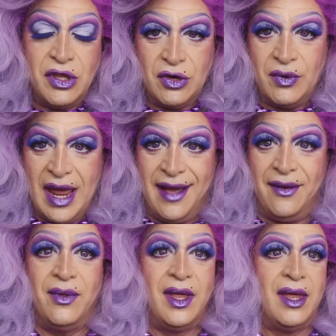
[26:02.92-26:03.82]
to do
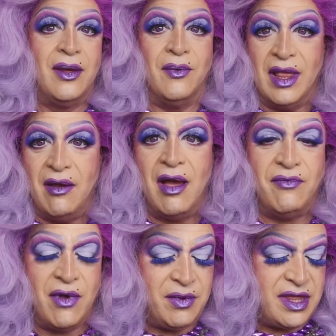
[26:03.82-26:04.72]
now, well, I,
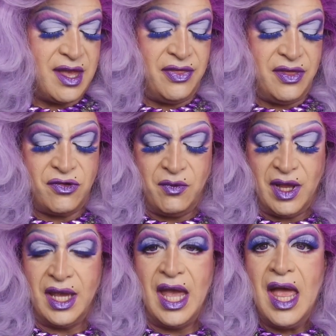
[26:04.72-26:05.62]
have always done this
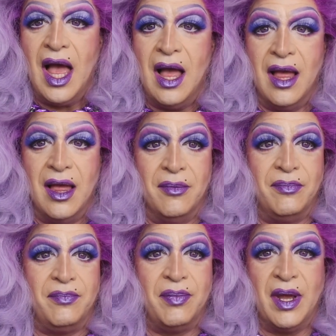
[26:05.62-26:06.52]
really,
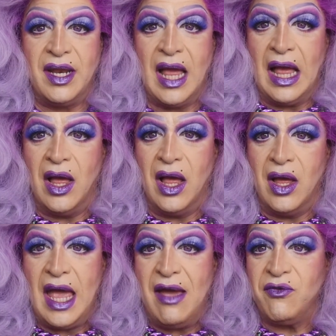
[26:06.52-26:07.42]
um, but
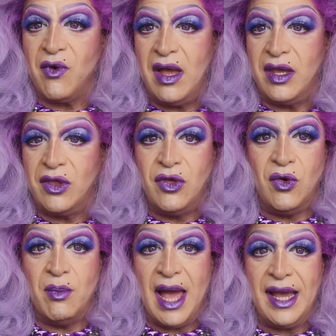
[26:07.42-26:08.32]
uh, after I
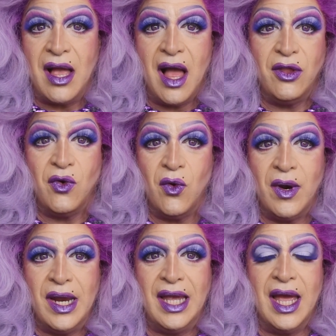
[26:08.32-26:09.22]
do my
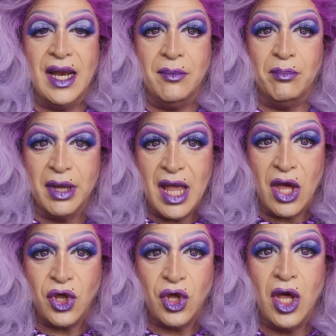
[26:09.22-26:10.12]
contouring and
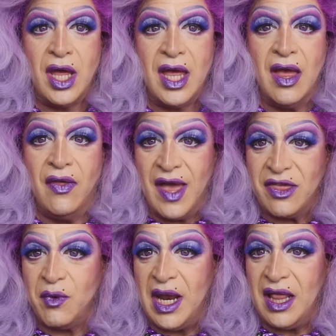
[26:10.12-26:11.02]
blush,
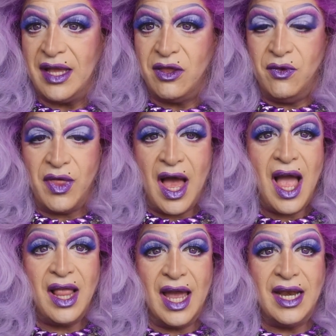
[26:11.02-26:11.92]
that's when I like to do the
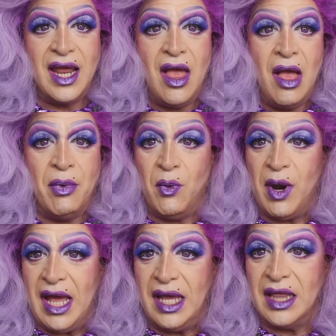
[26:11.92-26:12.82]
highlight. But
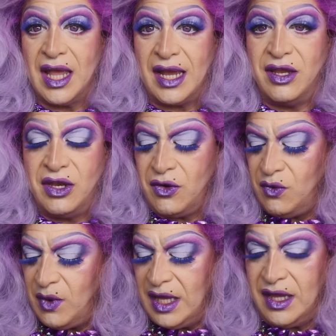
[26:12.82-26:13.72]
what I like to
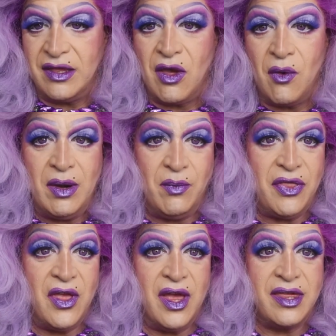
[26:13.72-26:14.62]
do is go in
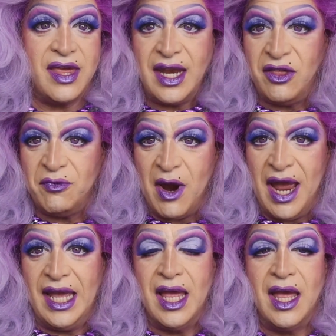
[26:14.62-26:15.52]
with a setting
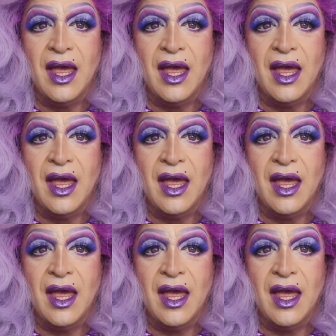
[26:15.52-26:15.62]
spray